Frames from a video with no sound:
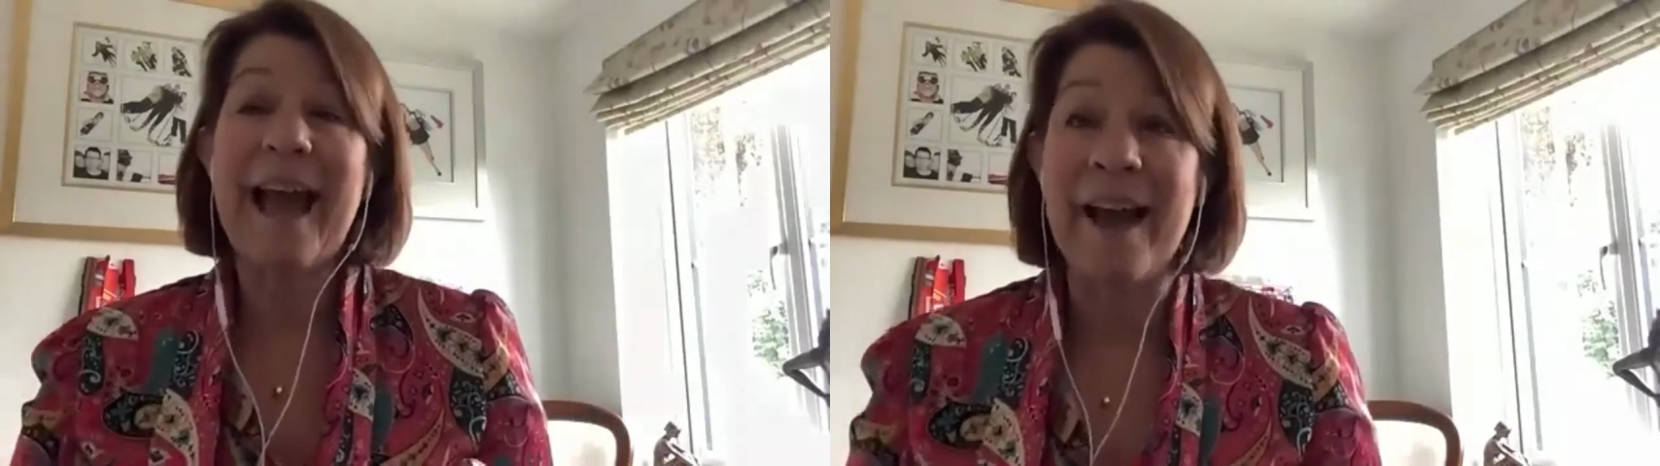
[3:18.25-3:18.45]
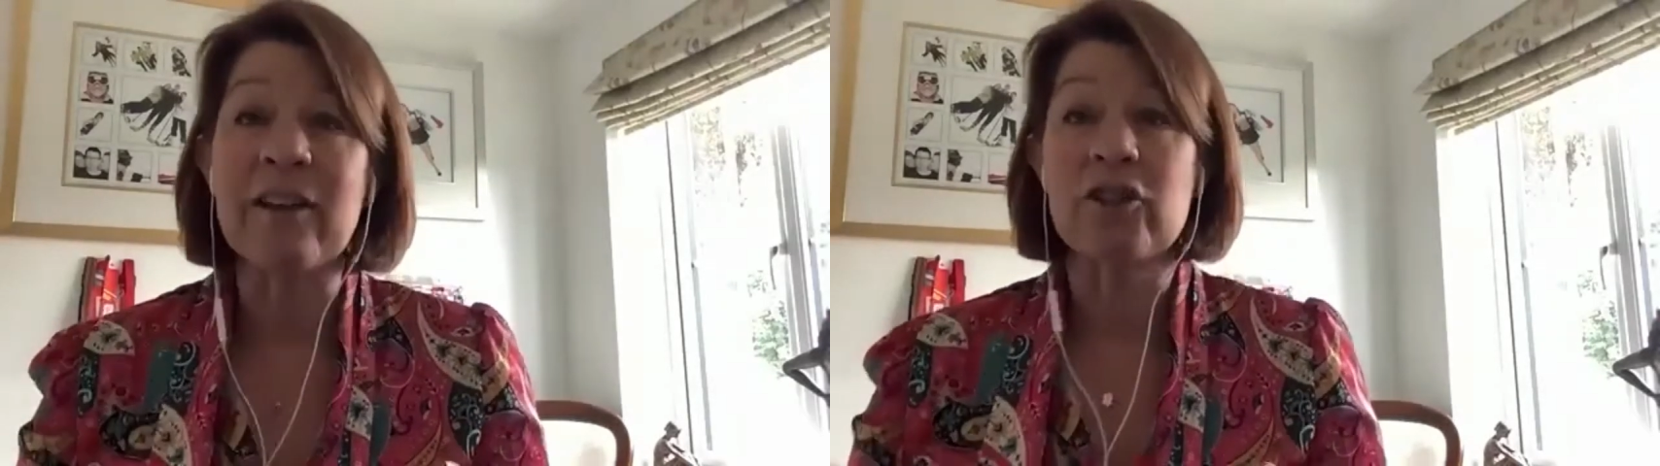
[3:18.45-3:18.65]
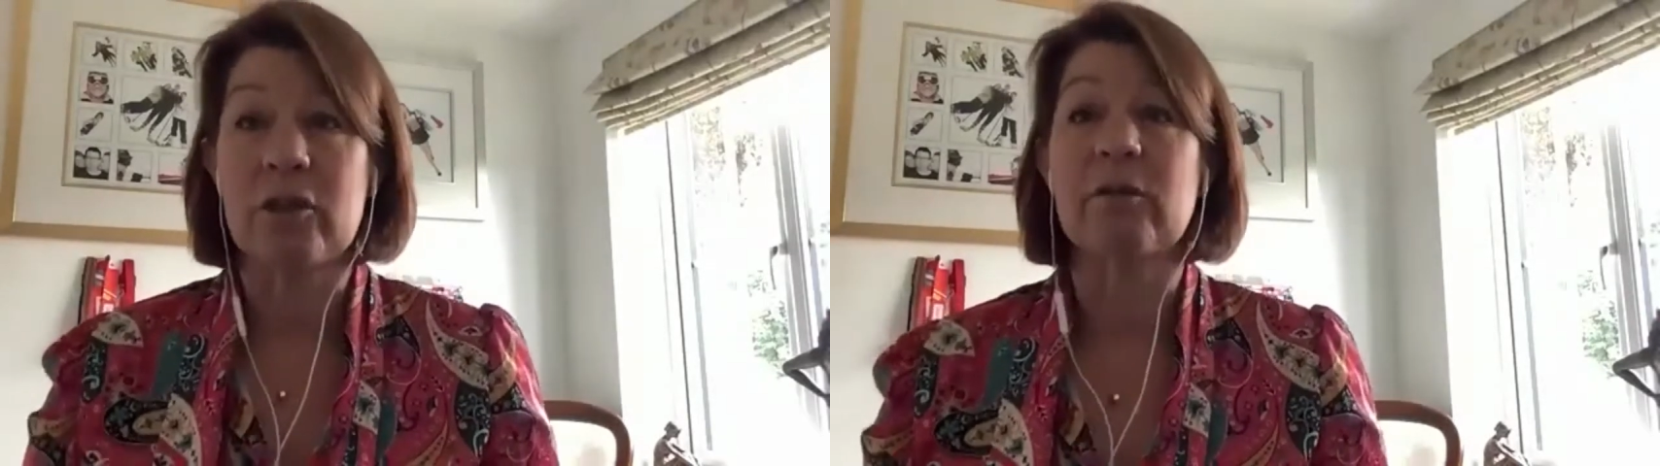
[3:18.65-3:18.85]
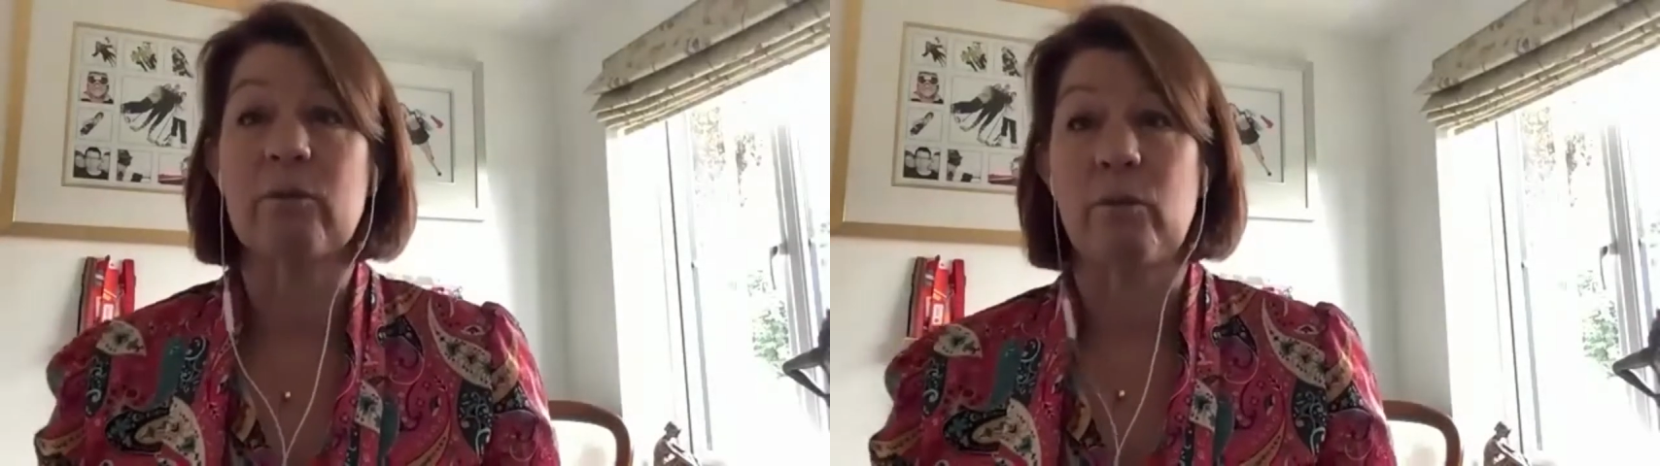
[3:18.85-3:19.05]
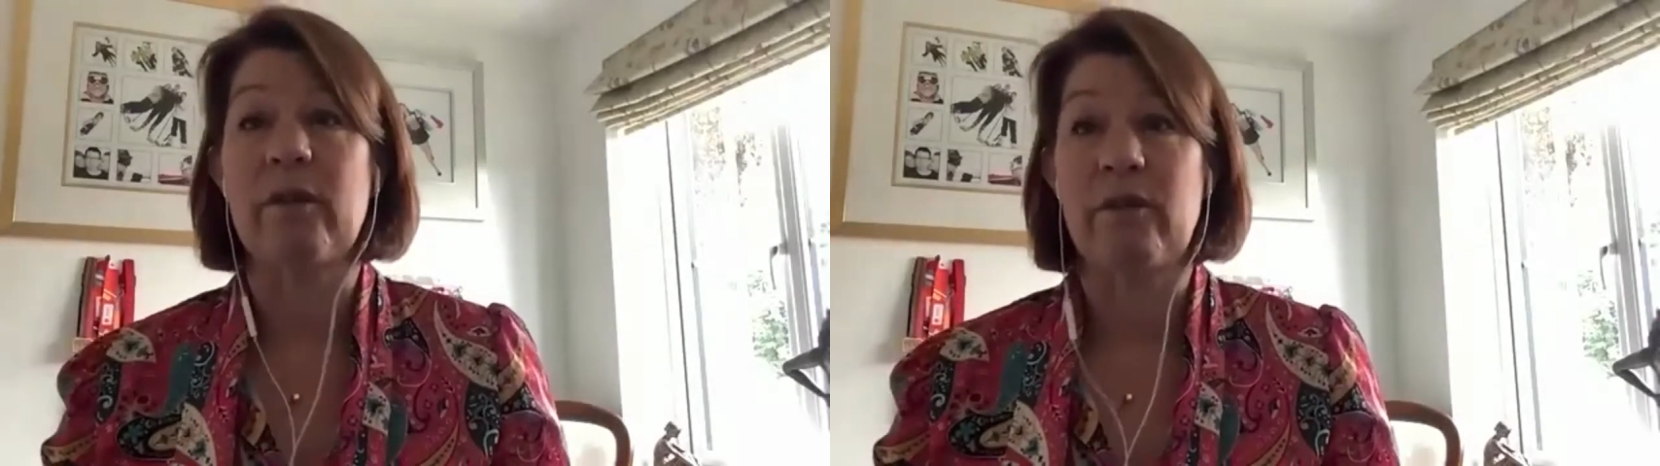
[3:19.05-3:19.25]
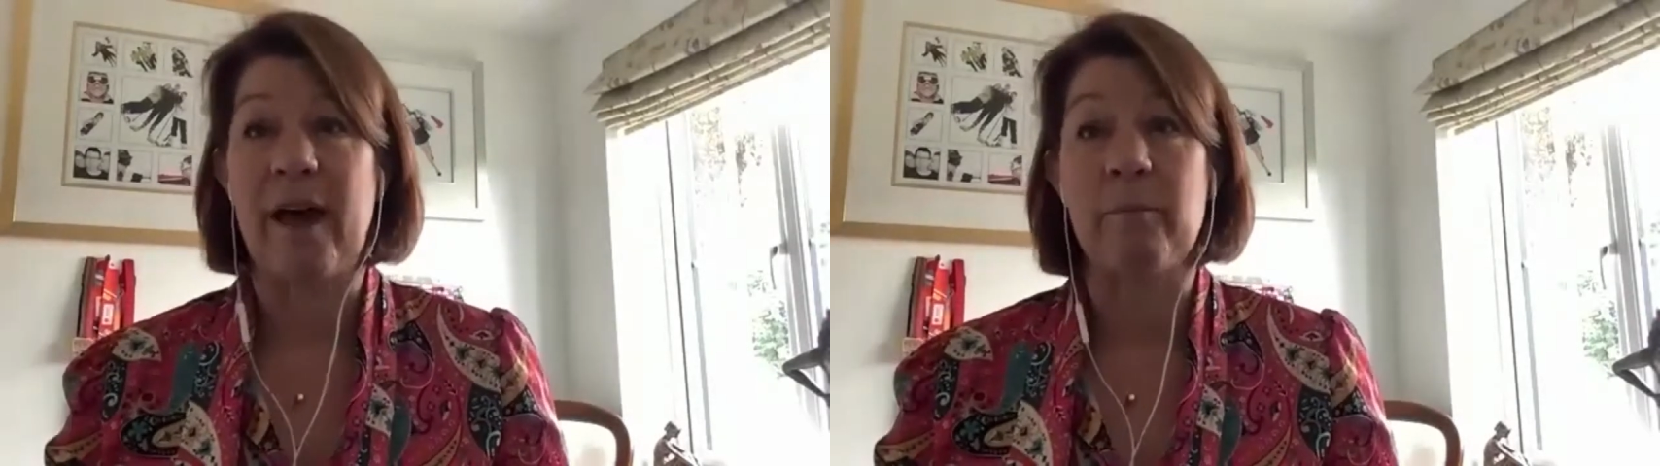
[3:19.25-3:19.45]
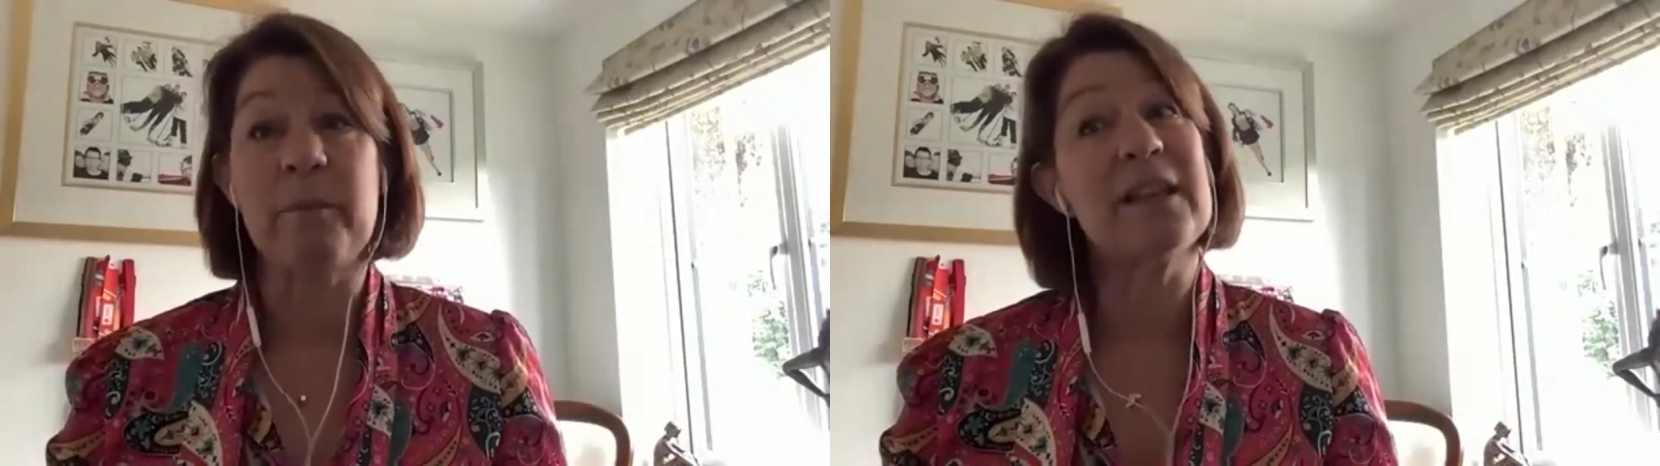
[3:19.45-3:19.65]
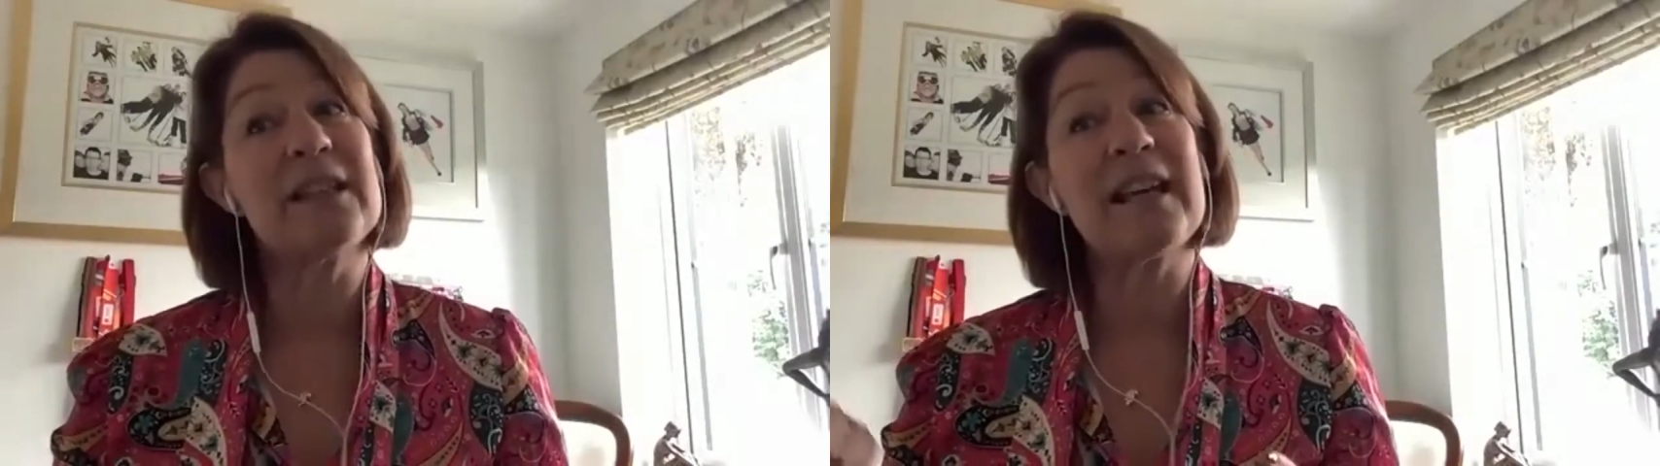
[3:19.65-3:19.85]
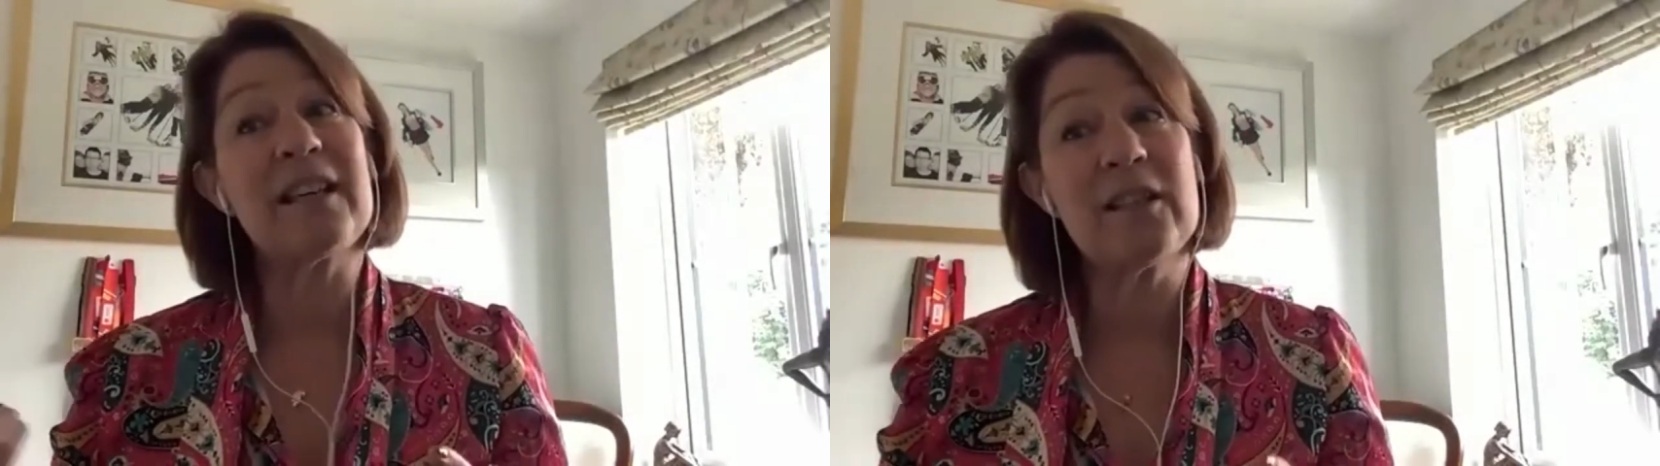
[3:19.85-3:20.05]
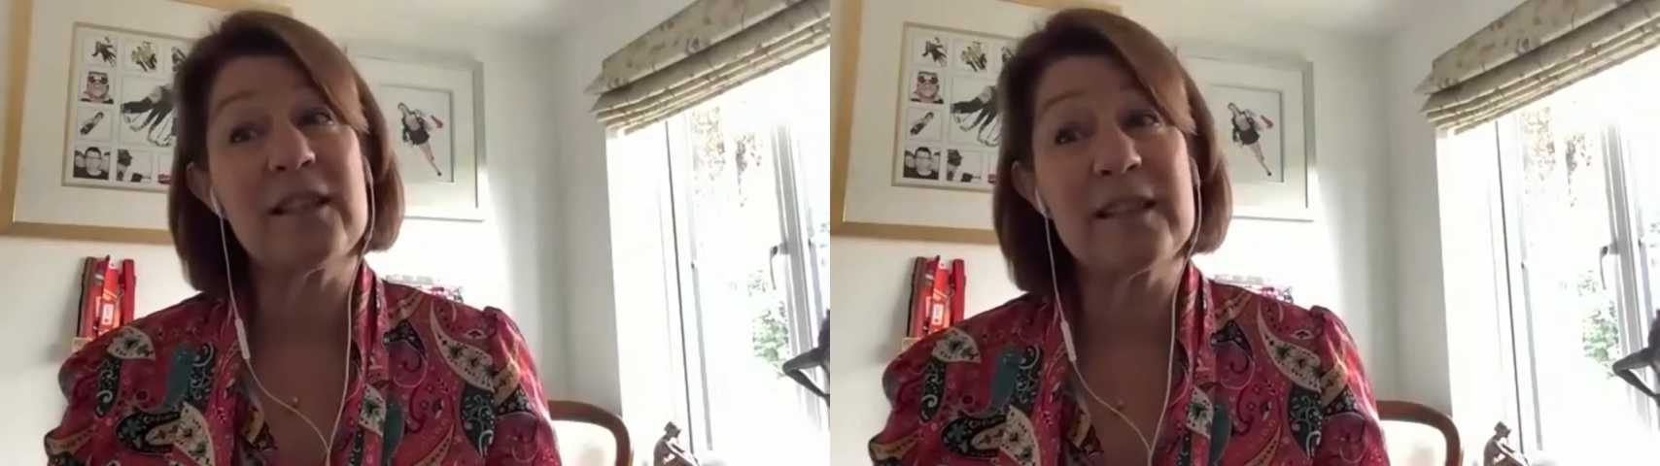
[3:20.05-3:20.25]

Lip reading: action with that because they